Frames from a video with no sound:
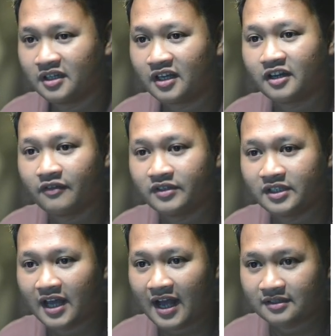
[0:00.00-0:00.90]
I didn't
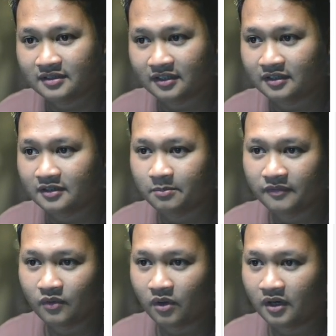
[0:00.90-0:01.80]
even ask it before.